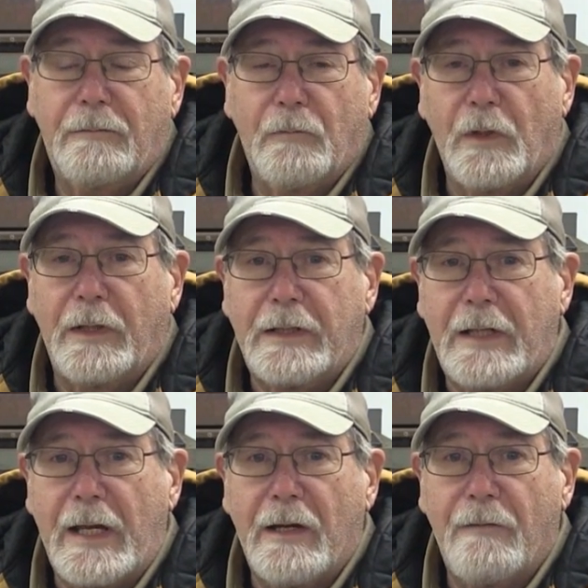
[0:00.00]
really
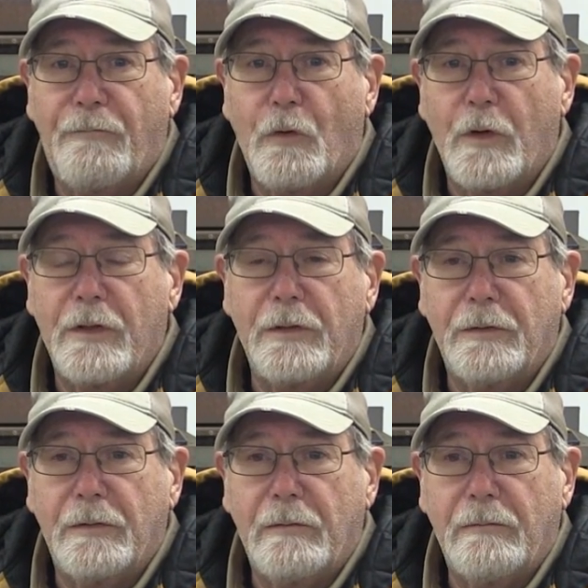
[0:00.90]
can't afford
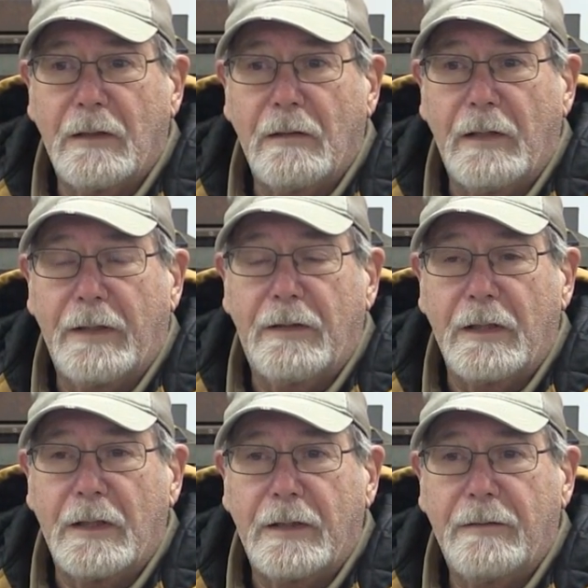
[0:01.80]
to let
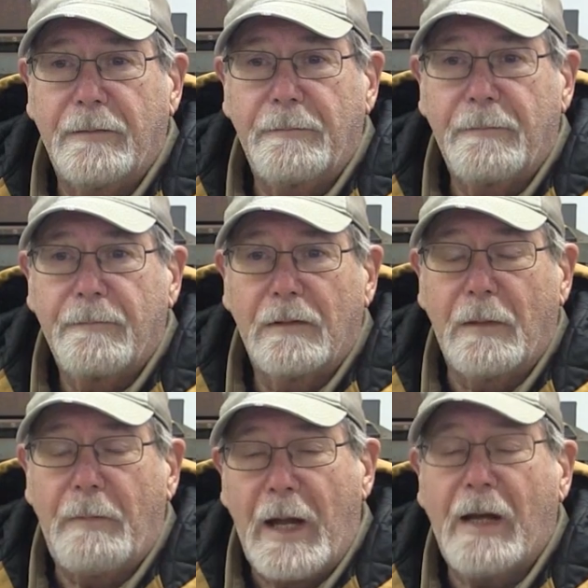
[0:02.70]
the
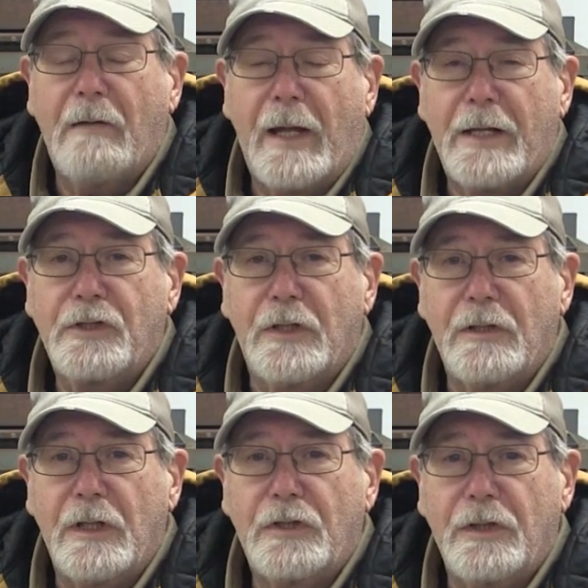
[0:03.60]
backlash
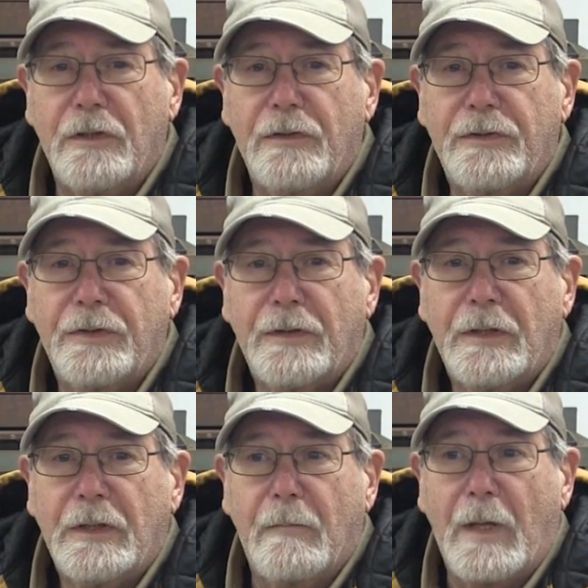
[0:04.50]
conditions
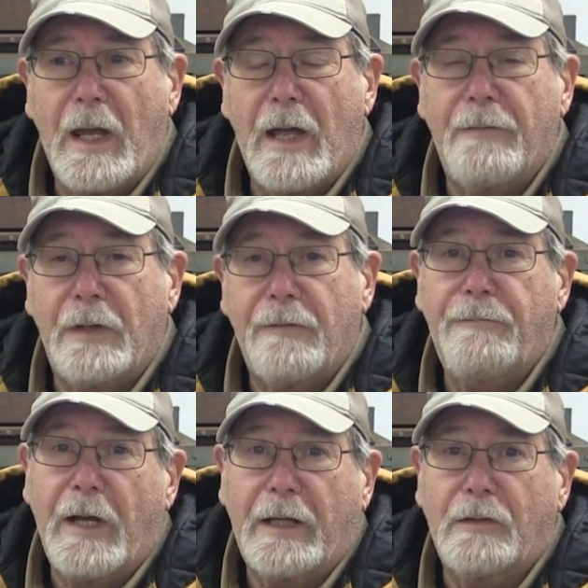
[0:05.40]
have an
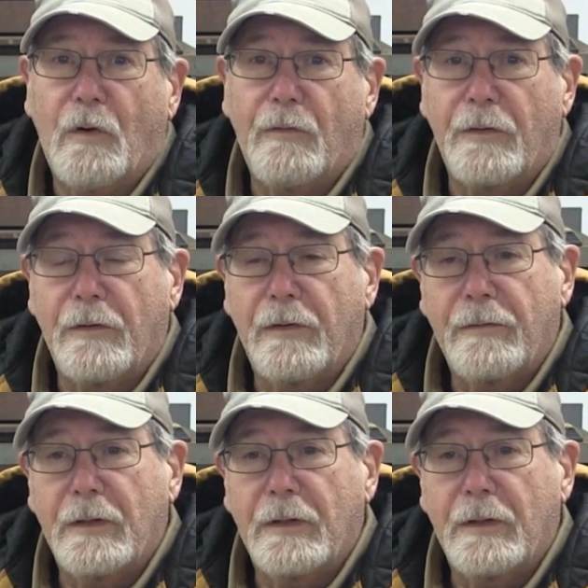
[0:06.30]
effect over